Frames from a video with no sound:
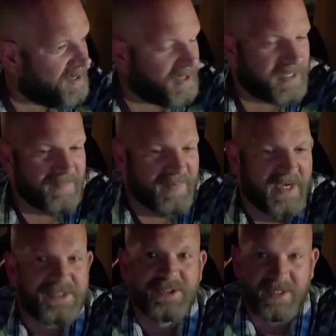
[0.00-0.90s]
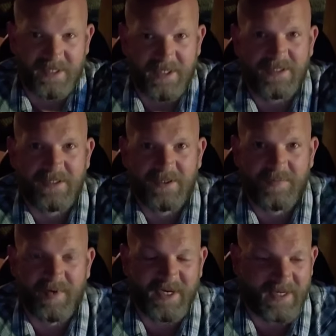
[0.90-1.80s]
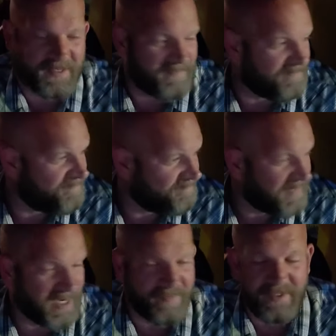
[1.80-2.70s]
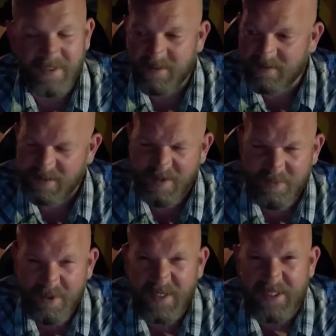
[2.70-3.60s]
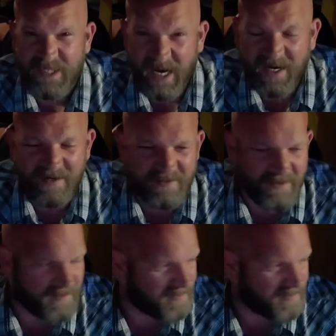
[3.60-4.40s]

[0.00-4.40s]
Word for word: I'll get back to you here in a little bit, maybe. I'm really tired.